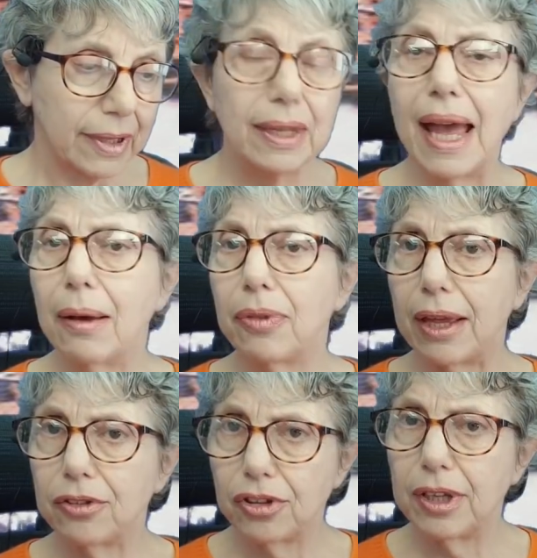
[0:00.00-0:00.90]
Now
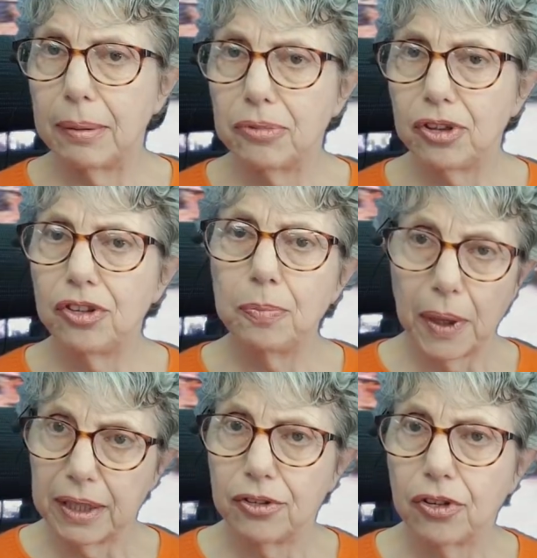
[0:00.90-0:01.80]
that's an empty
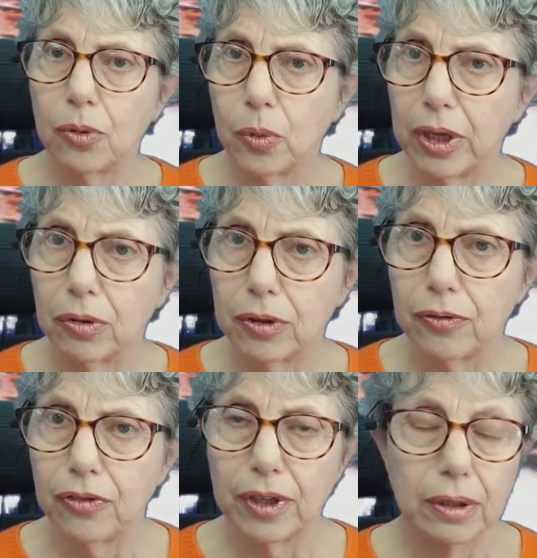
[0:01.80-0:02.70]
space that we could have
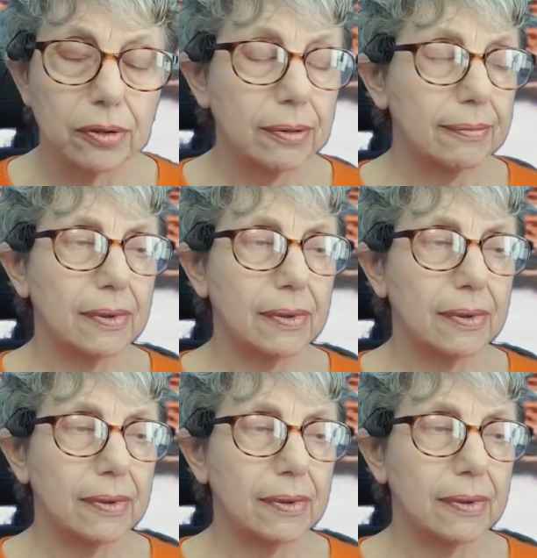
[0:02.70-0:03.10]
filled.